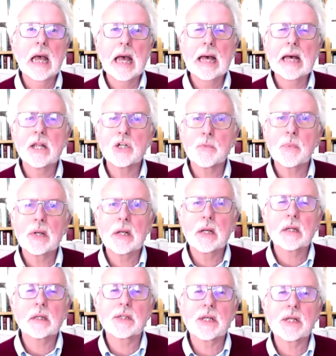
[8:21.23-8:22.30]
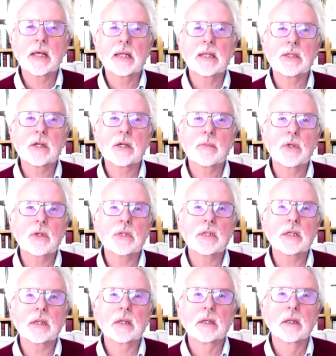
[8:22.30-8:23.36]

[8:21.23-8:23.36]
and a political science hermeneutic.